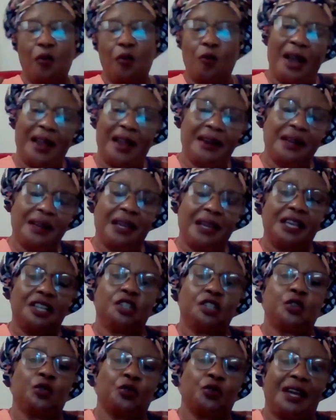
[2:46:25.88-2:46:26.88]
One
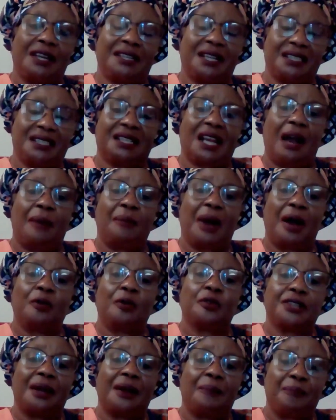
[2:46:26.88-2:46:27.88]
issue that has come
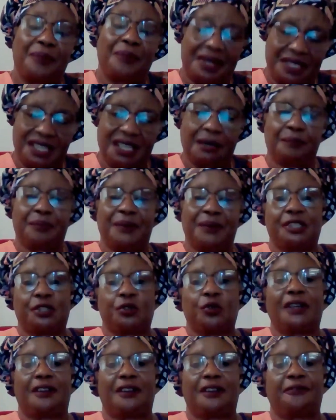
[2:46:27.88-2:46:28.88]
out, Beijing plus
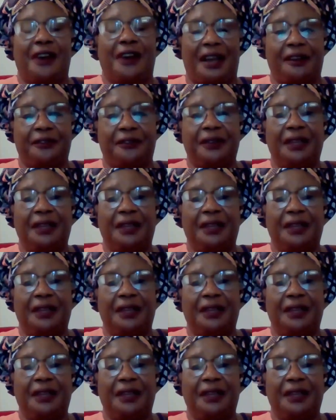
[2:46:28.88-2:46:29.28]
25,